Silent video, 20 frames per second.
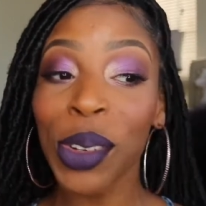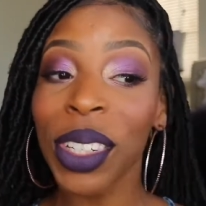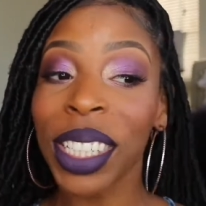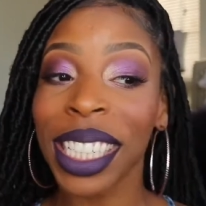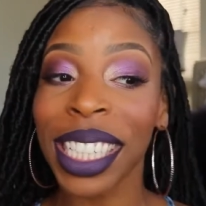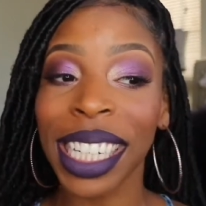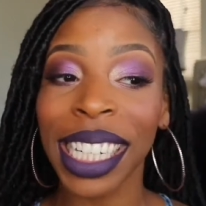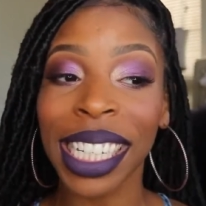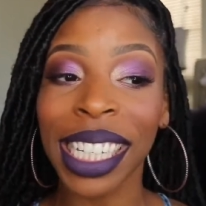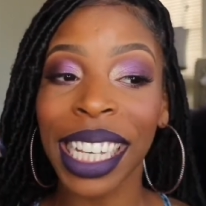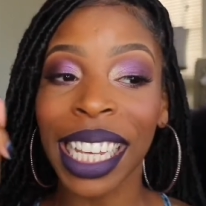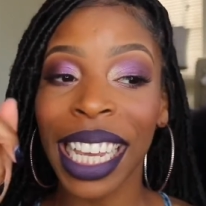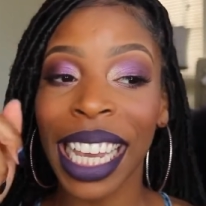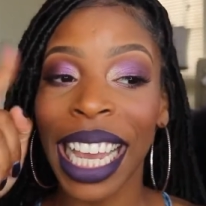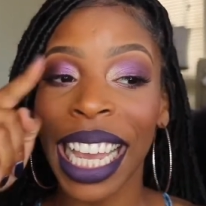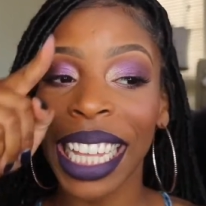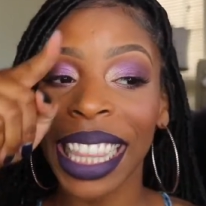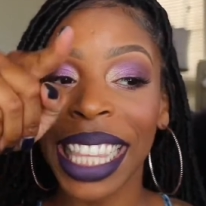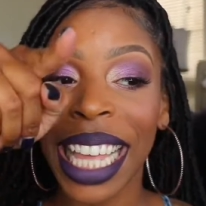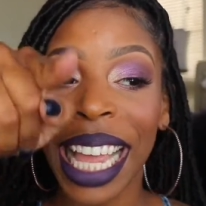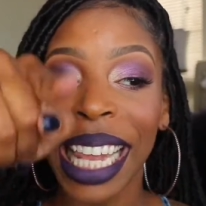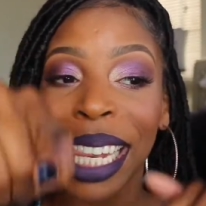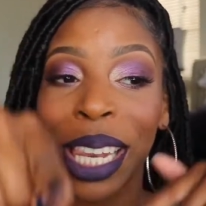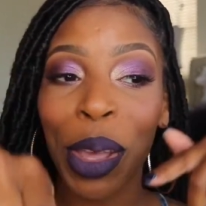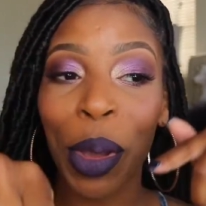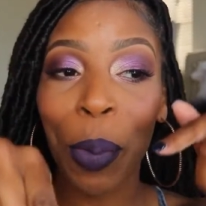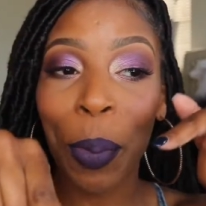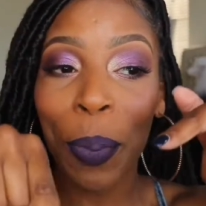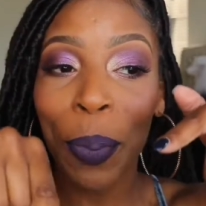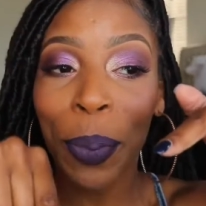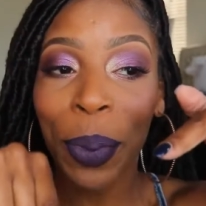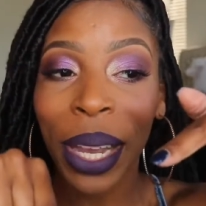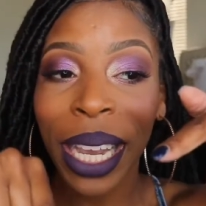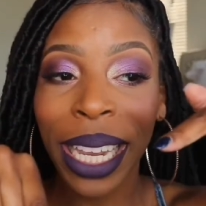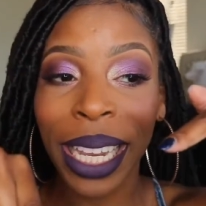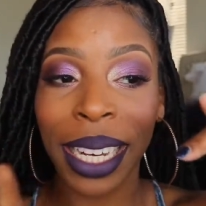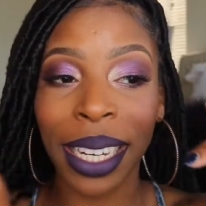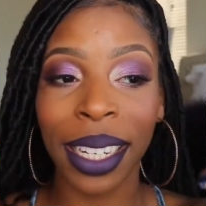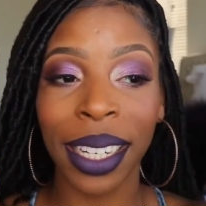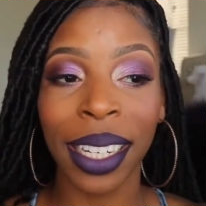is just hit that little
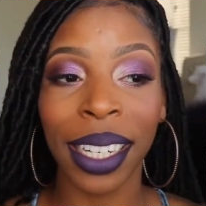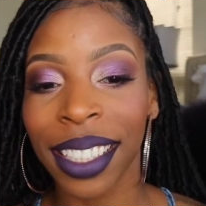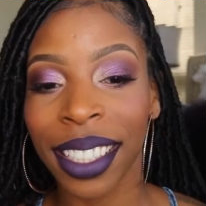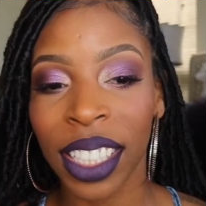button,